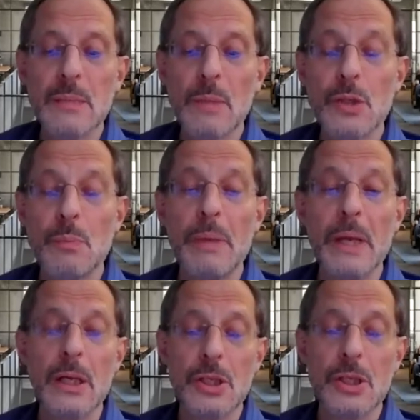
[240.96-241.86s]
much
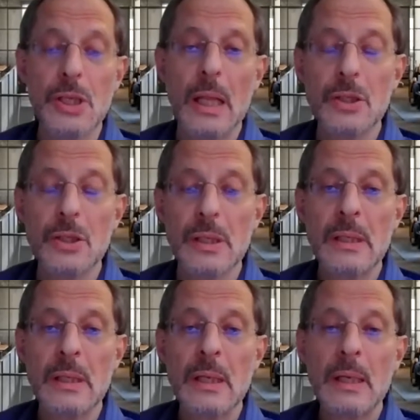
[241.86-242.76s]
bigger
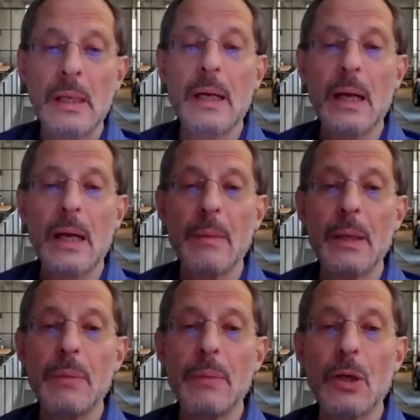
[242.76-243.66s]
challenges that are
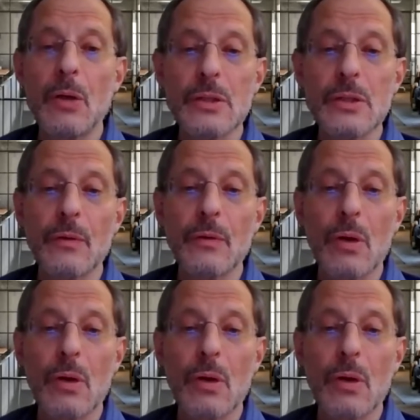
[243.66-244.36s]
coming because of corona,